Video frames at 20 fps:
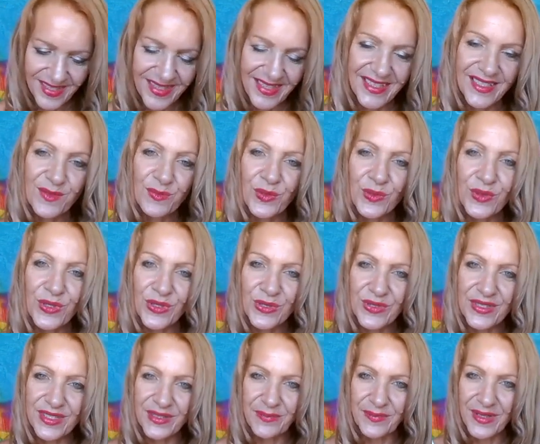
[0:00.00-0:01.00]
Let's pull you
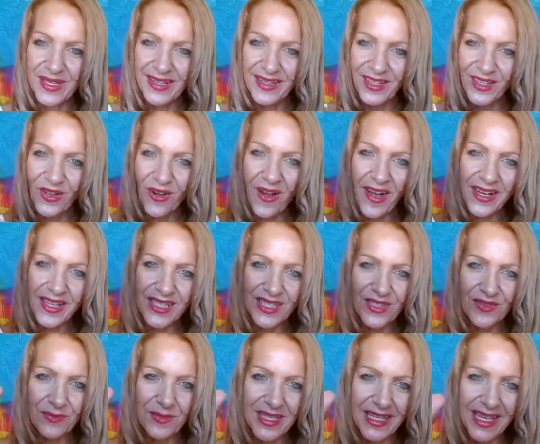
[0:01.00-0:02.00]
some uh,
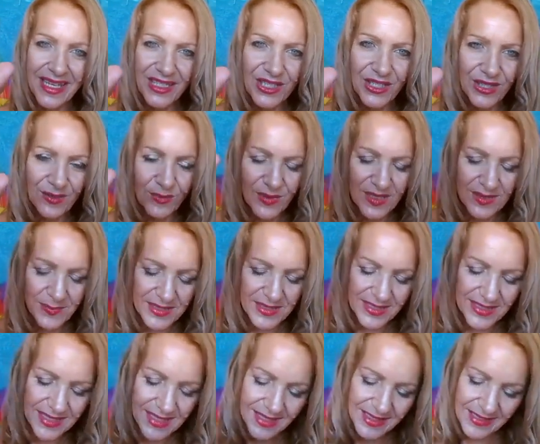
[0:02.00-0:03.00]
guidance from the Nature's Whispers
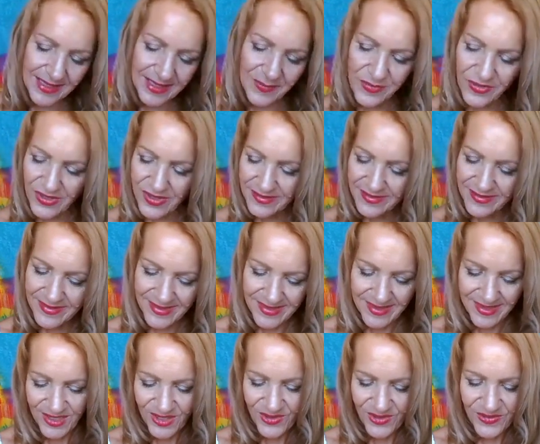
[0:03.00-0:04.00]
deck, Libra.
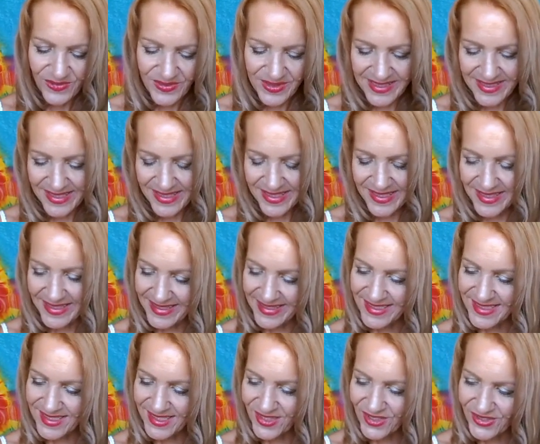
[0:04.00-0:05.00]
What is it you
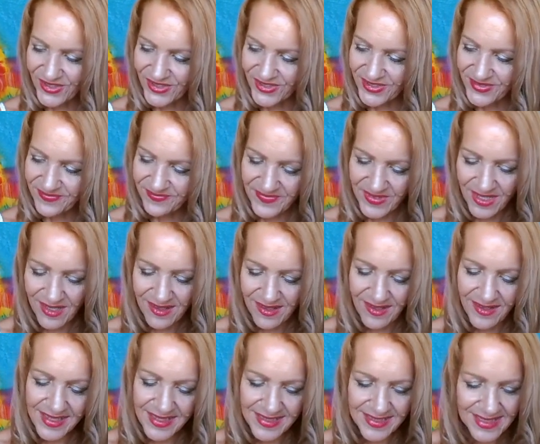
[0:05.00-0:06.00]
need to know?
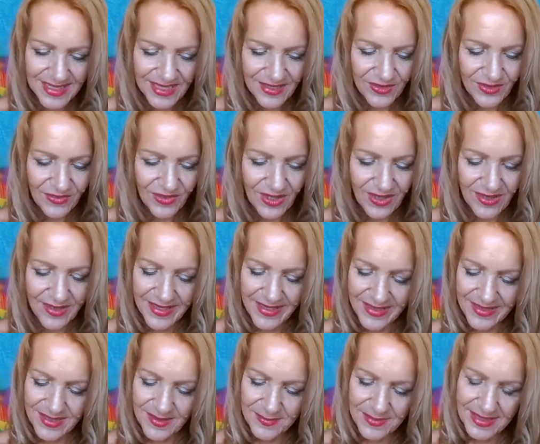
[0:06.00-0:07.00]
Highest level
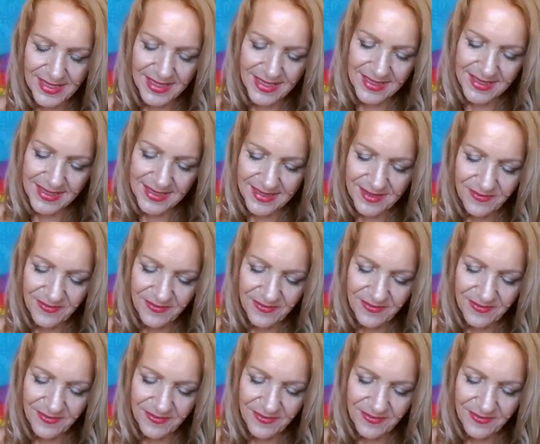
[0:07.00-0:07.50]
guidance, please.